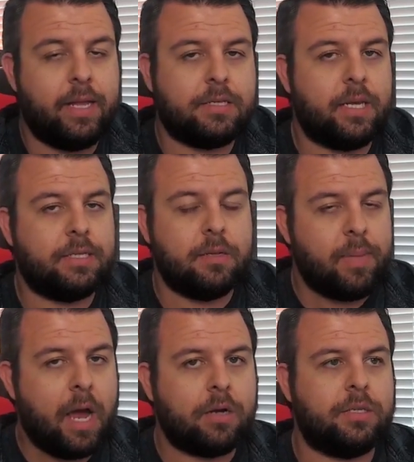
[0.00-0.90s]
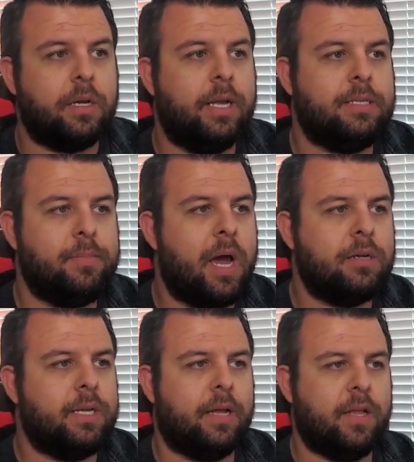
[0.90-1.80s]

It's embarrassing. It's embarrassing.